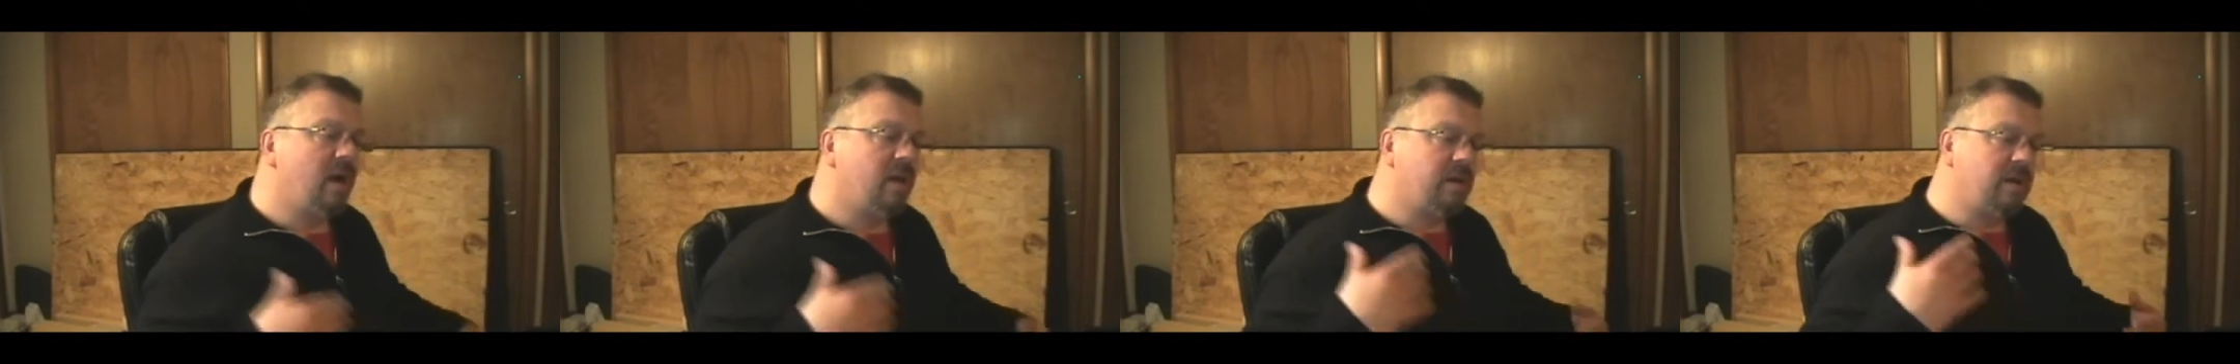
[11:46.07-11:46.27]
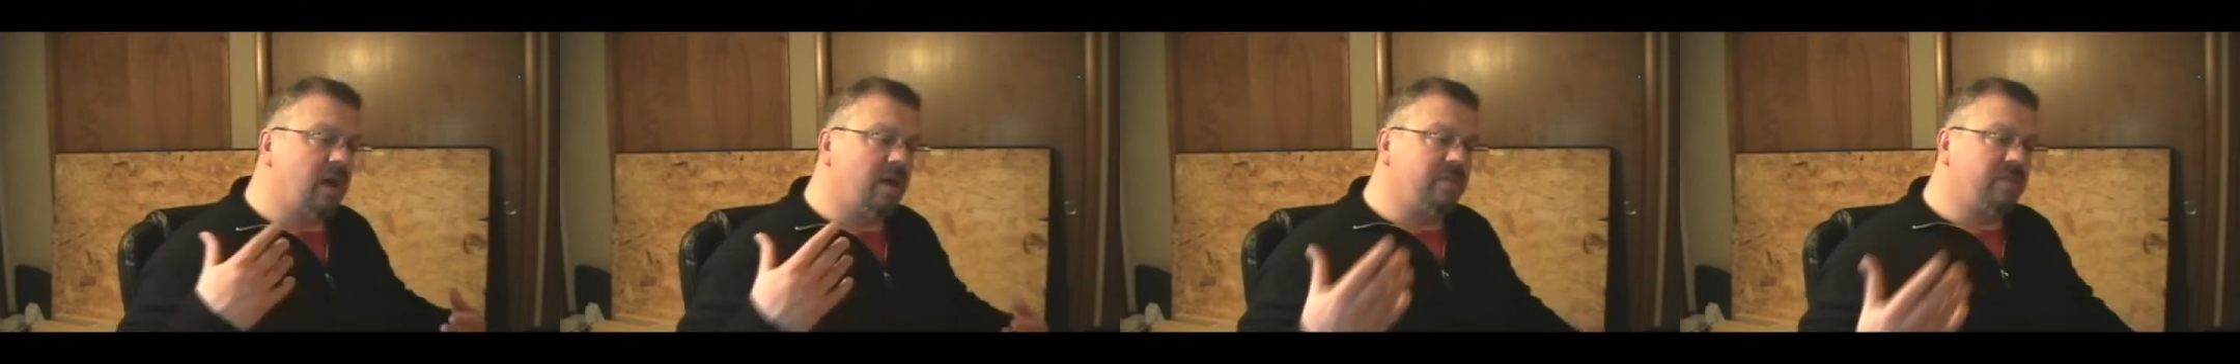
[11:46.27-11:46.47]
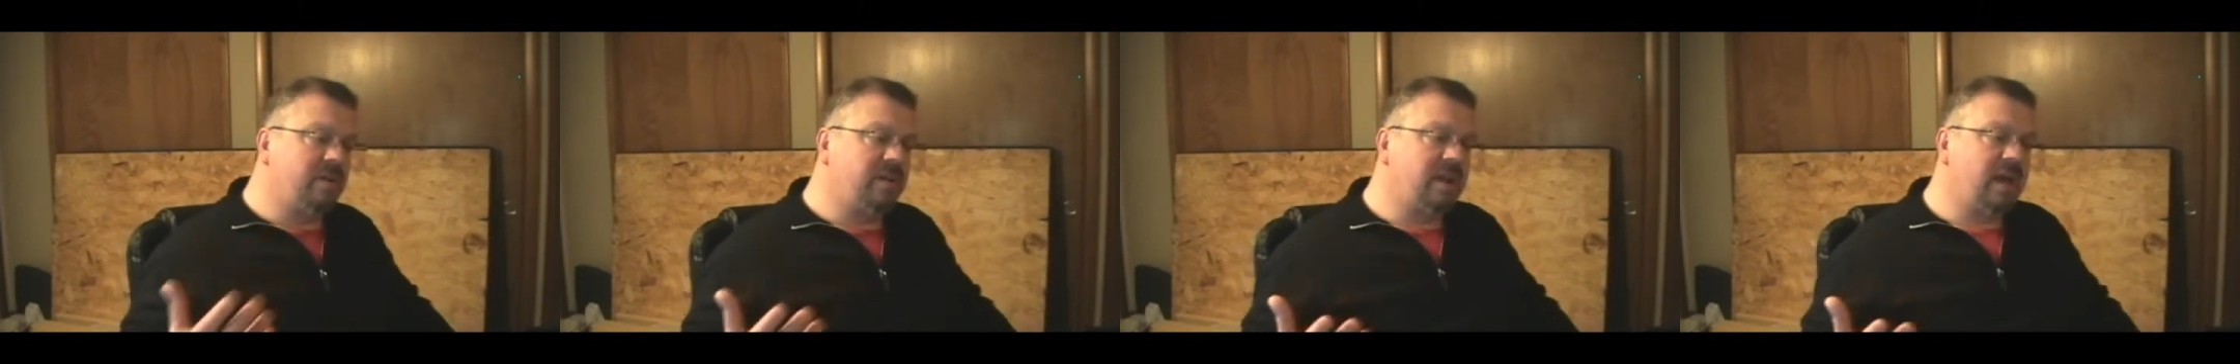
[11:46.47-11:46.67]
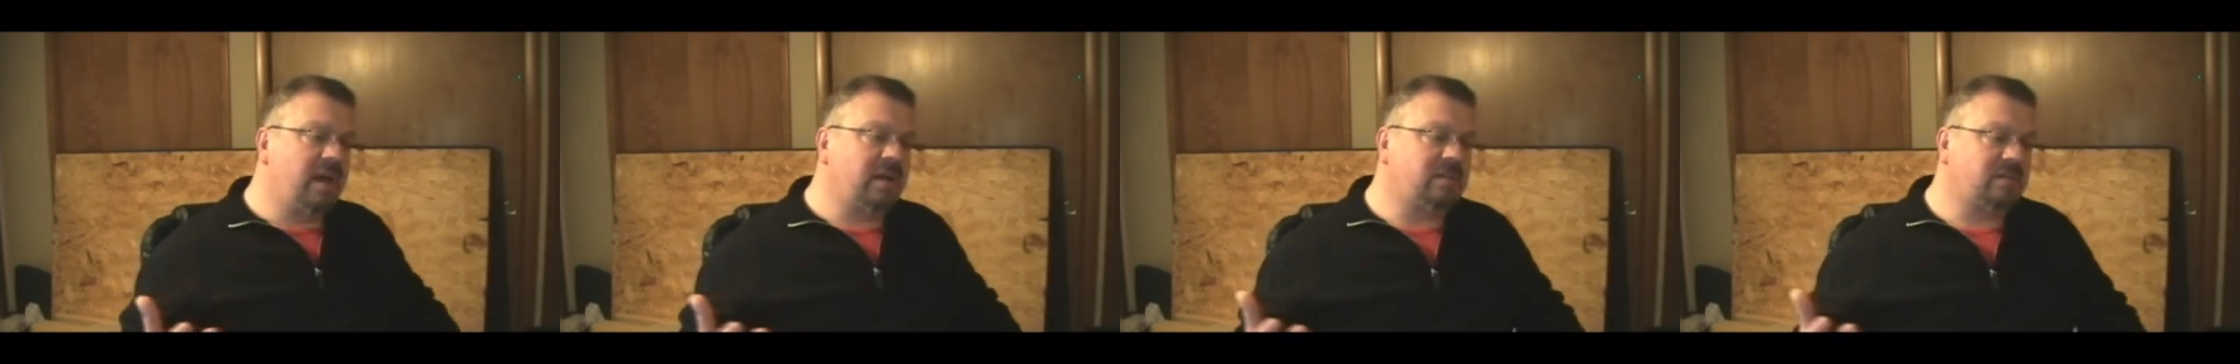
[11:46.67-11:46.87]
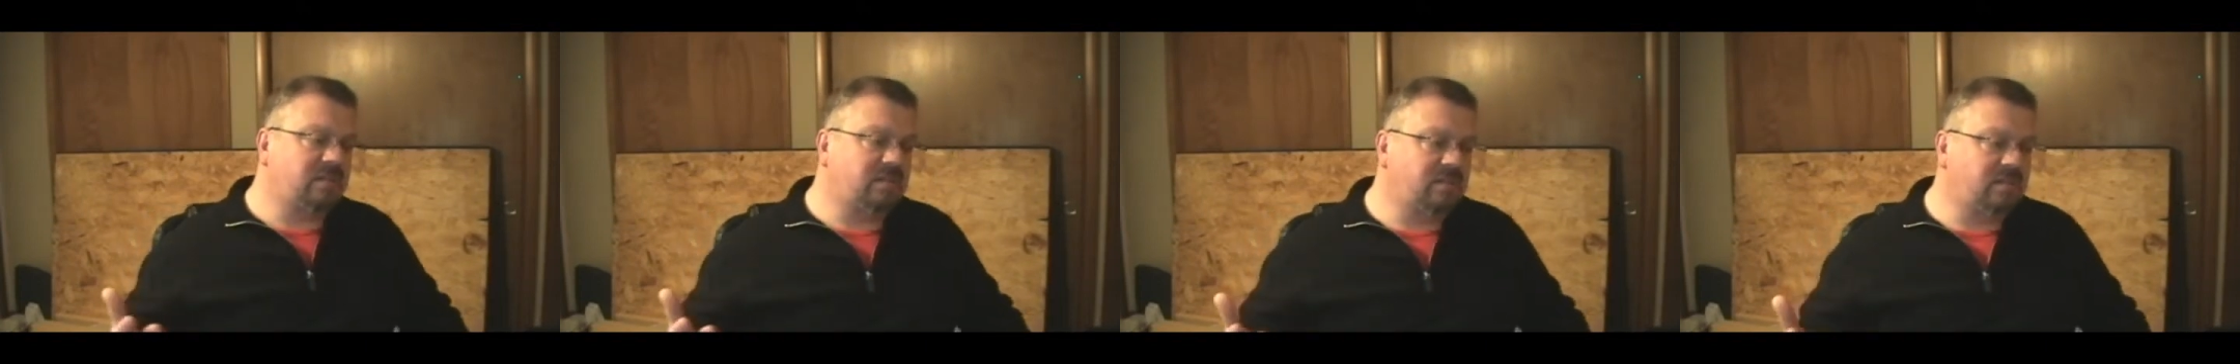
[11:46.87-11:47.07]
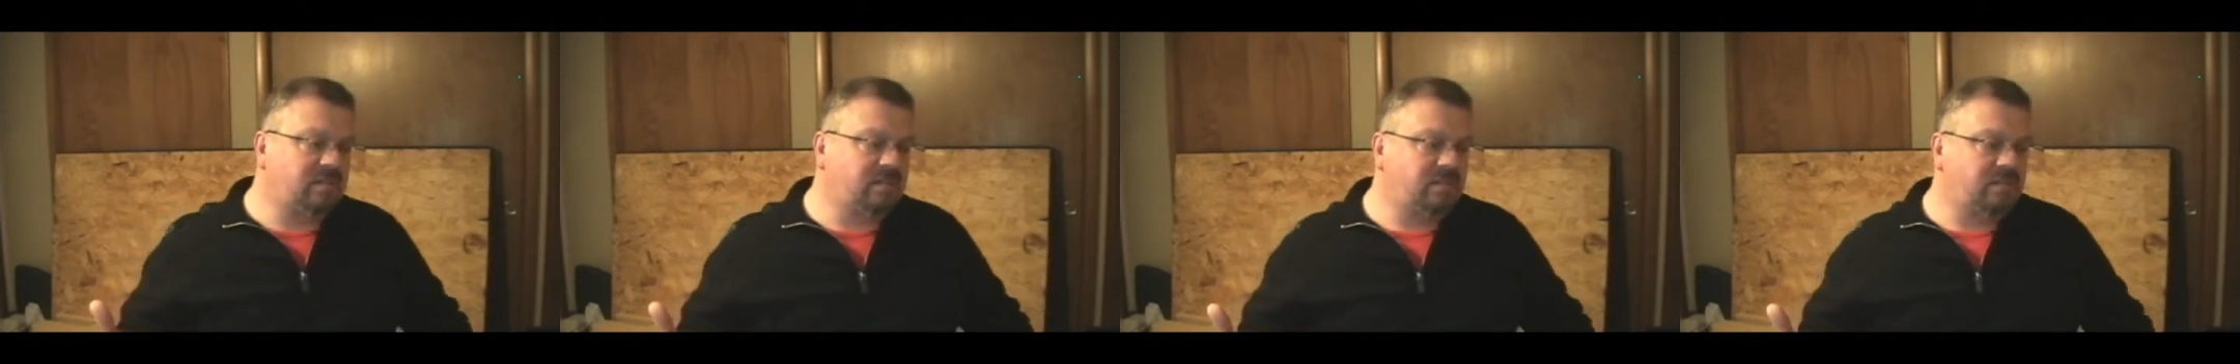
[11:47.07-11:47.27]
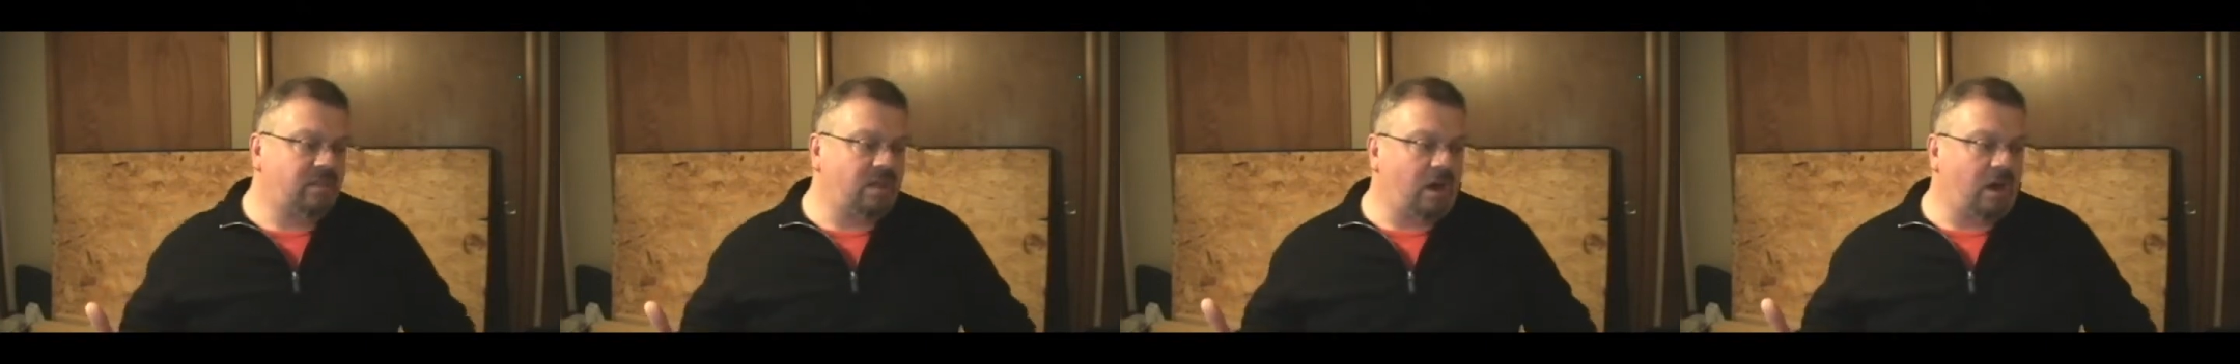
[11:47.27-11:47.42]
Now the next